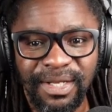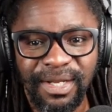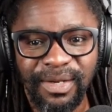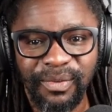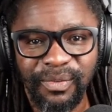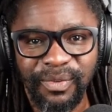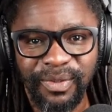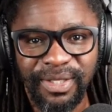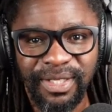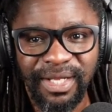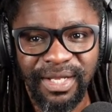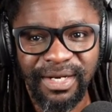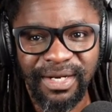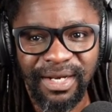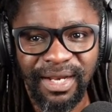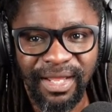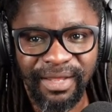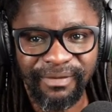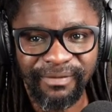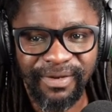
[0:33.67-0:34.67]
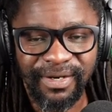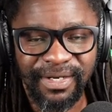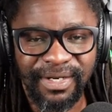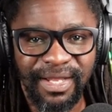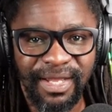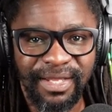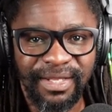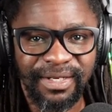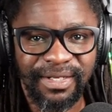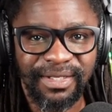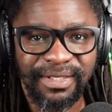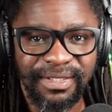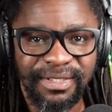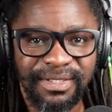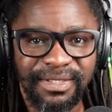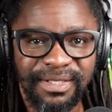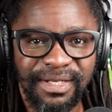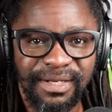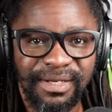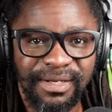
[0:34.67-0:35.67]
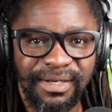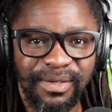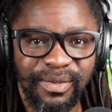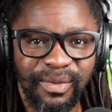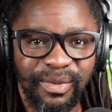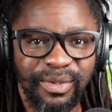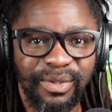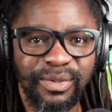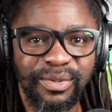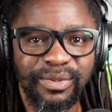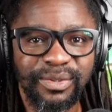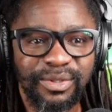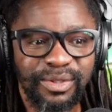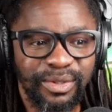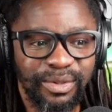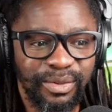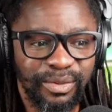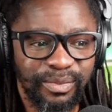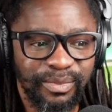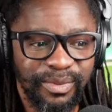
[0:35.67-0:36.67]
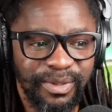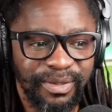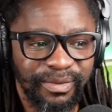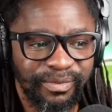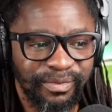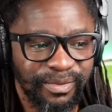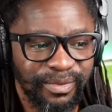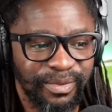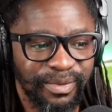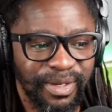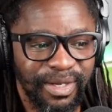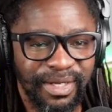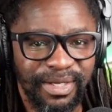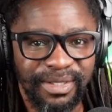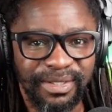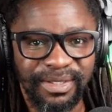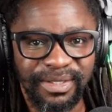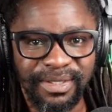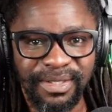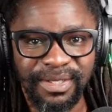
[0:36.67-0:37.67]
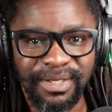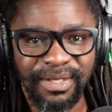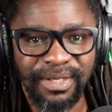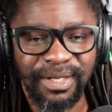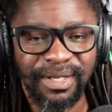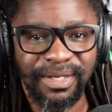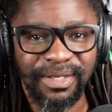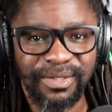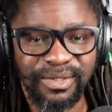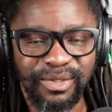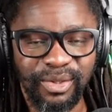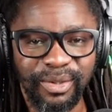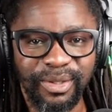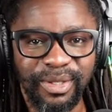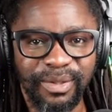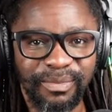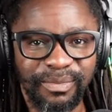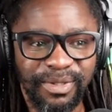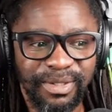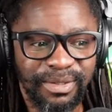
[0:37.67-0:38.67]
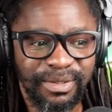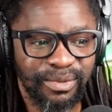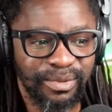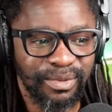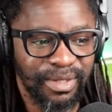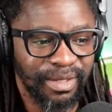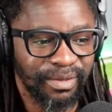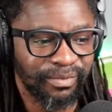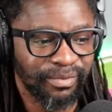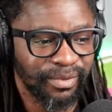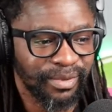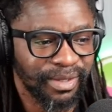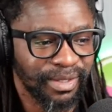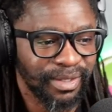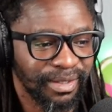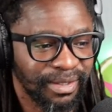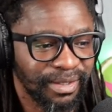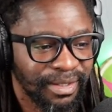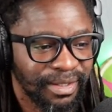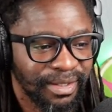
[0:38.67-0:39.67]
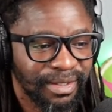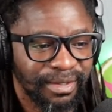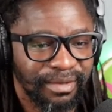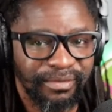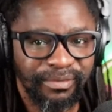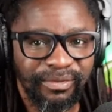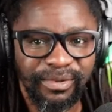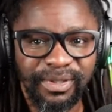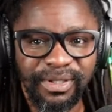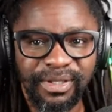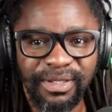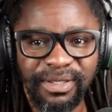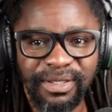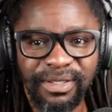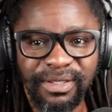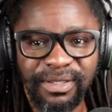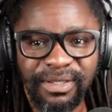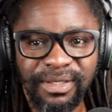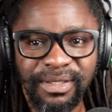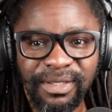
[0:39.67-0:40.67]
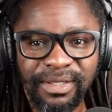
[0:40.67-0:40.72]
We are live and direct on YouTube. If you are joining me today for the